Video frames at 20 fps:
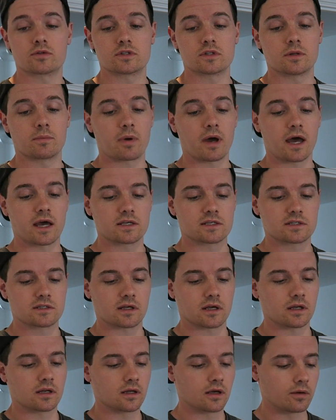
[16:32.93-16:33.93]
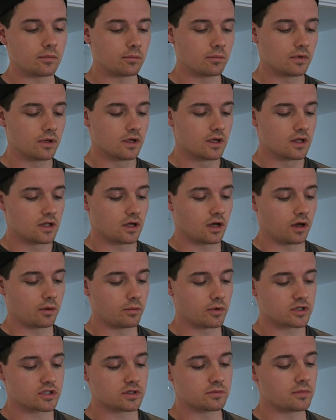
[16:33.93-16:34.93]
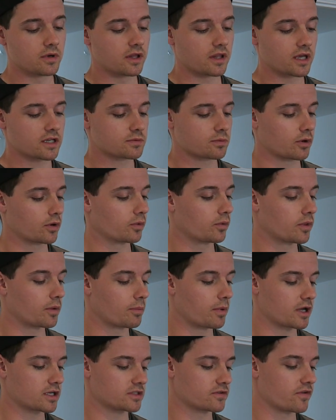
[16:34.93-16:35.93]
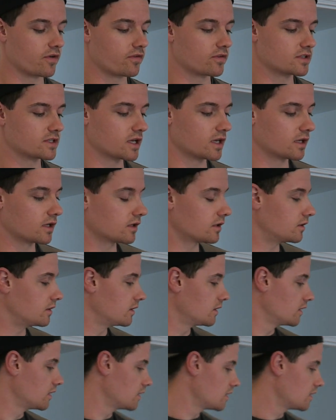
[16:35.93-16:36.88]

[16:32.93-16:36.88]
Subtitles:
in the past, and I must admit that's probably one of the best I've ever taken.